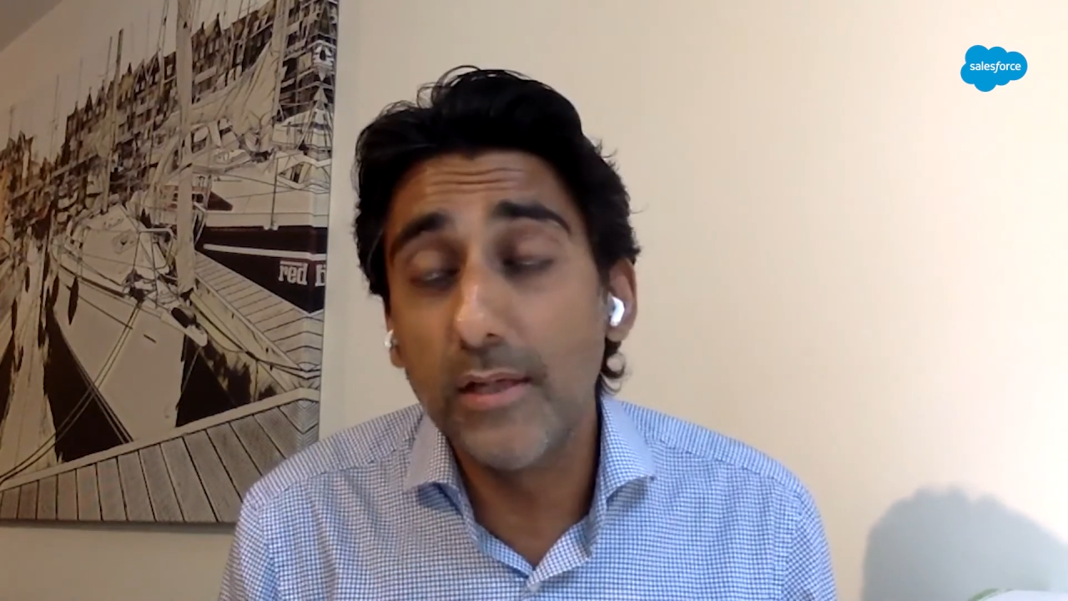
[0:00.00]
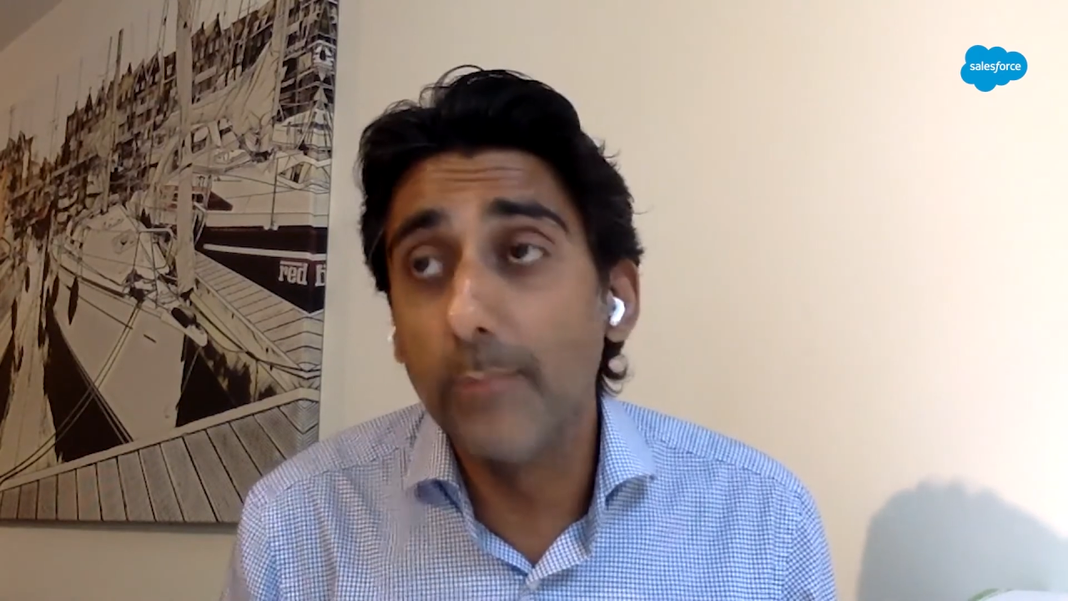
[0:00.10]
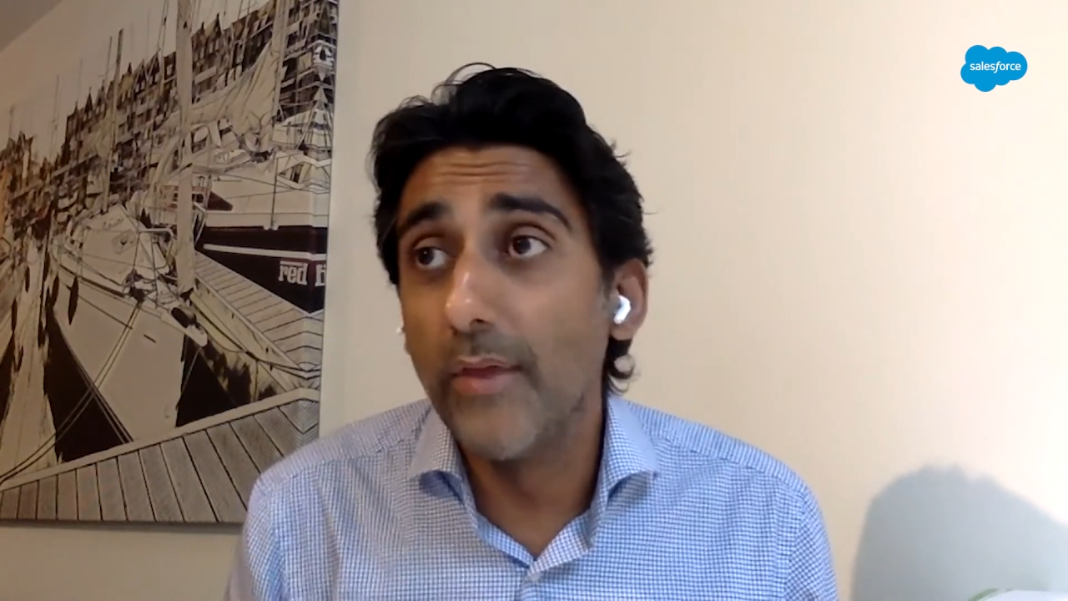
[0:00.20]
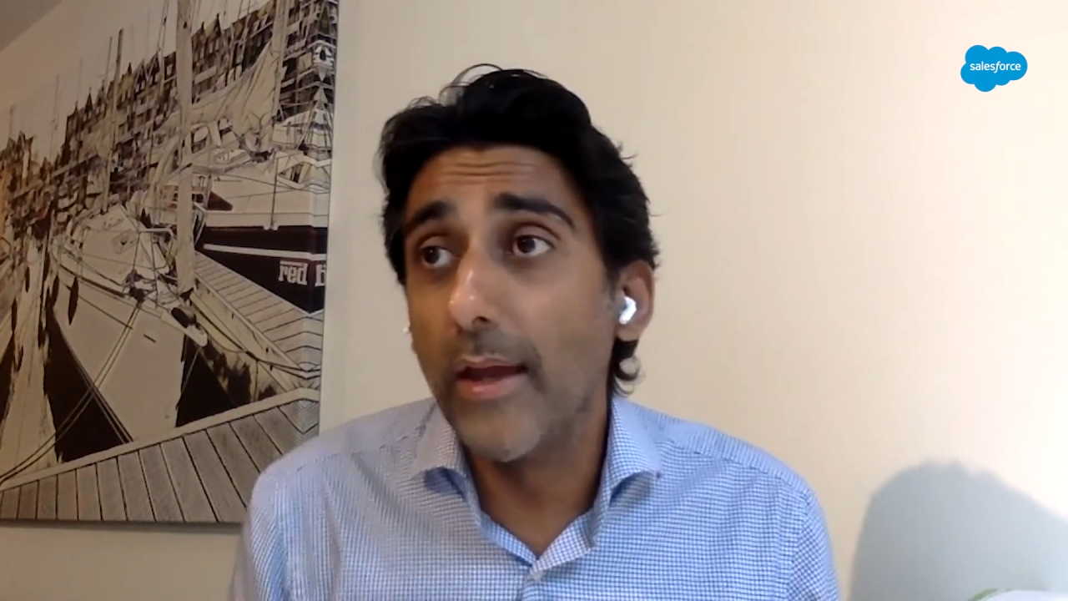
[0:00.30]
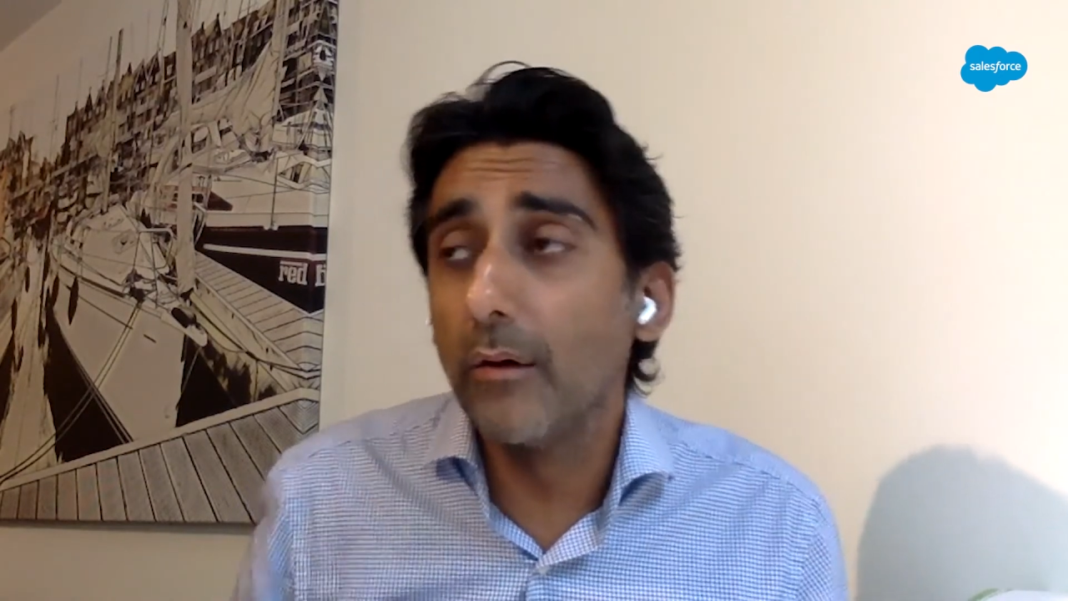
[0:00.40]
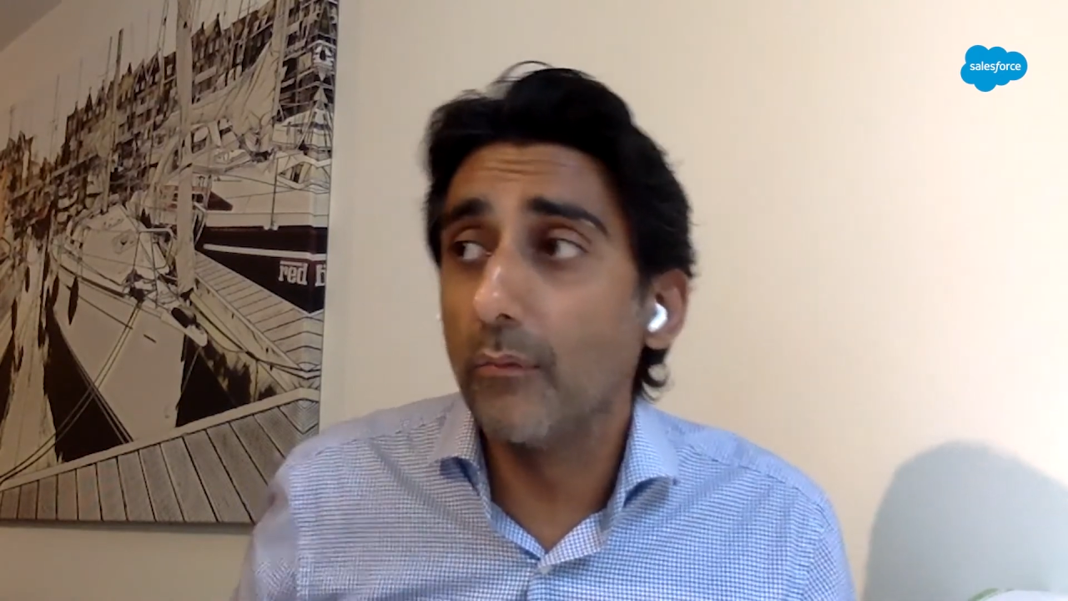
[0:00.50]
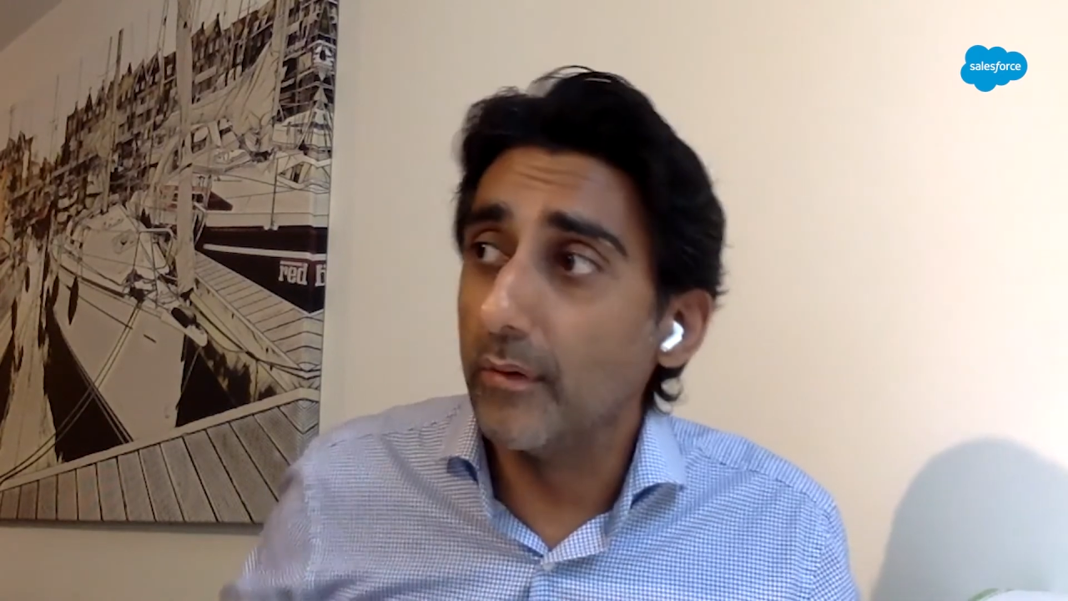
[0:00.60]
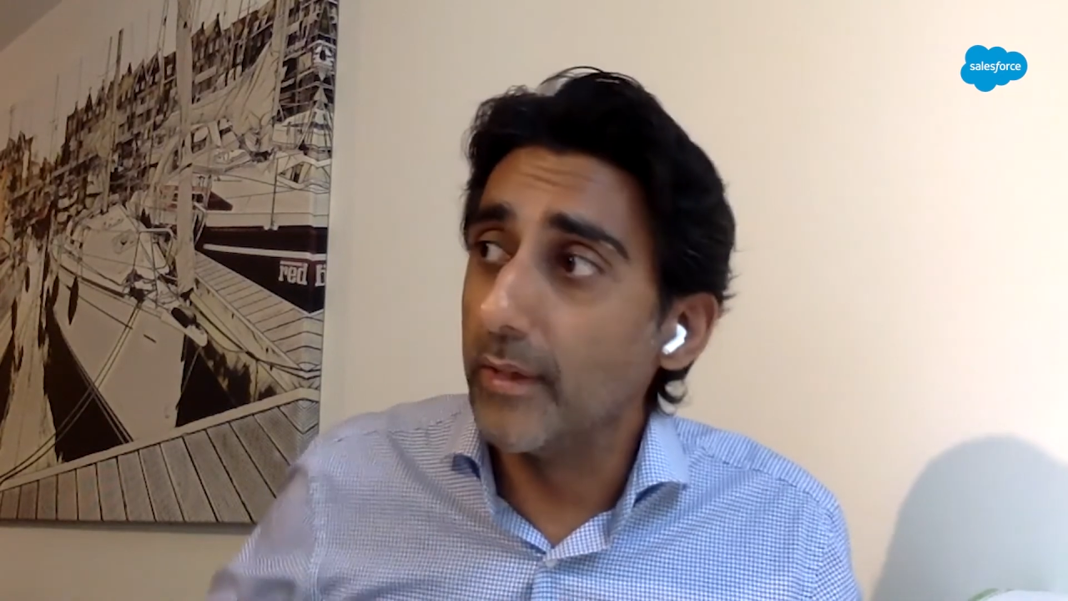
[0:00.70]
team there